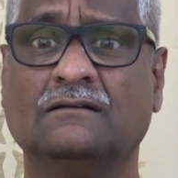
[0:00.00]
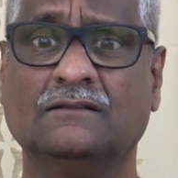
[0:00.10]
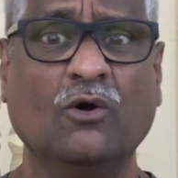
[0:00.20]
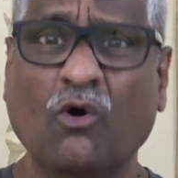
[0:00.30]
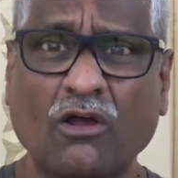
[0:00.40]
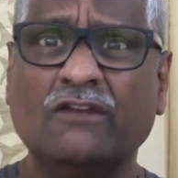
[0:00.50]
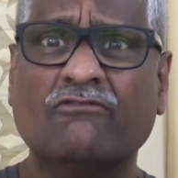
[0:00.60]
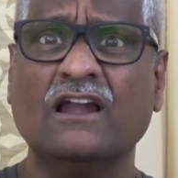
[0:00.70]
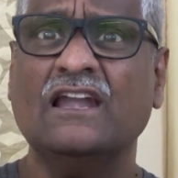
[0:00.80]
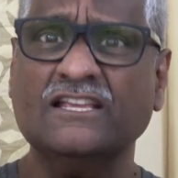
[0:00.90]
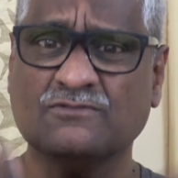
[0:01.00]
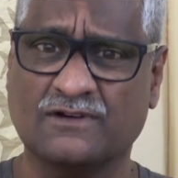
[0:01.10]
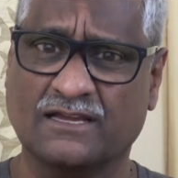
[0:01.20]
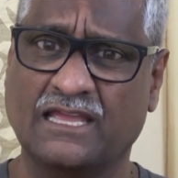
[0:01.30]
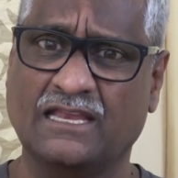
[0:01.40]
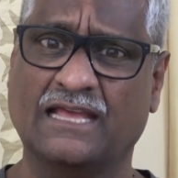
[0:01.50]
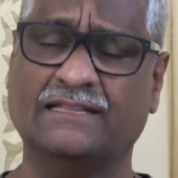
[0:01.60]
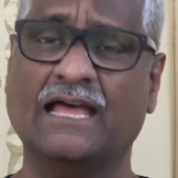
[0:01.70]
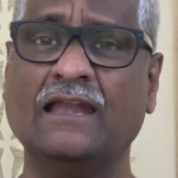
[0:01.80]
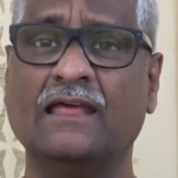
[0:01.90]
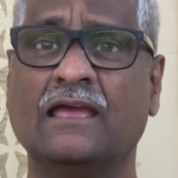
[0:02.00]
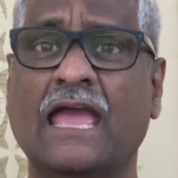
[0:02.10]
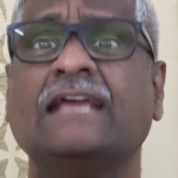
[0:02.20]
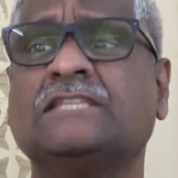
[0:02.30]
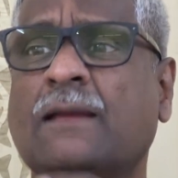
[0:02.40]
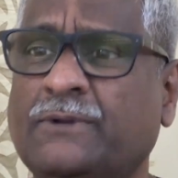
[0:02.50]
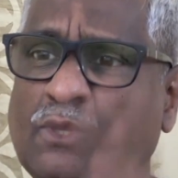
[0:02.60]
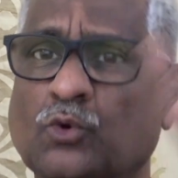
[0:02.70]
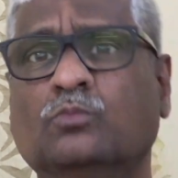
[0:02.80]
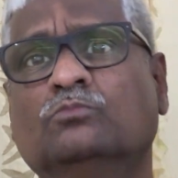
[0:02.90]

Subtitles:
The whole world is working like that, except you.